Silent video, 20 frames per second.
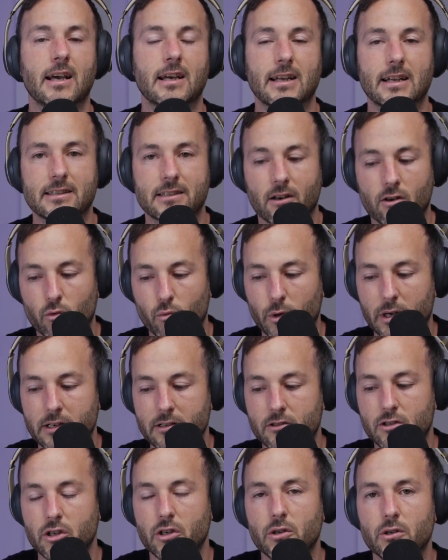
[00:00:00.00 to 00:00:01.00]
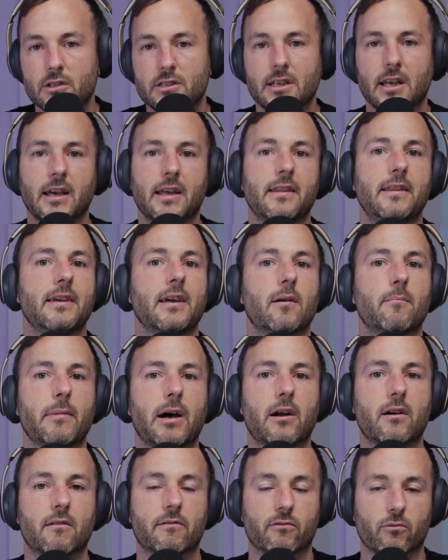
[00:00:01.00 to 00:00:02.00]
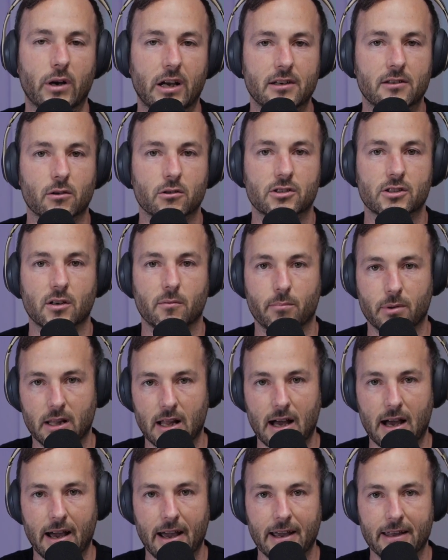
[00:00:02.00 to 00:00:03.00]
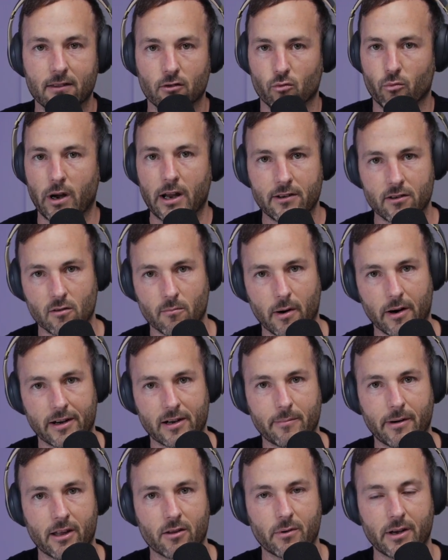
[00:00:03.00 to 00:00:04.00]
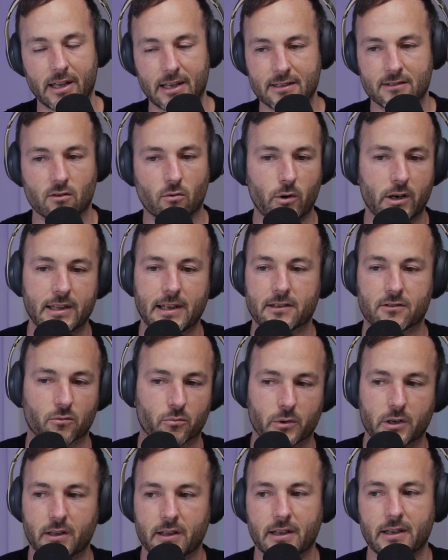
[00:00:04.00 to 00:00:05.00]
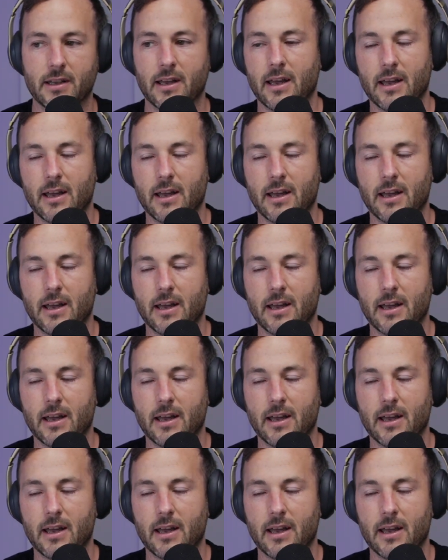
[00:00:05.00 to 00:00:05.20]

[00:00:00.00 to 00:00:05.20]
That's going to reduce the amount of rental supply. And the rental market, by the way, is the one that's really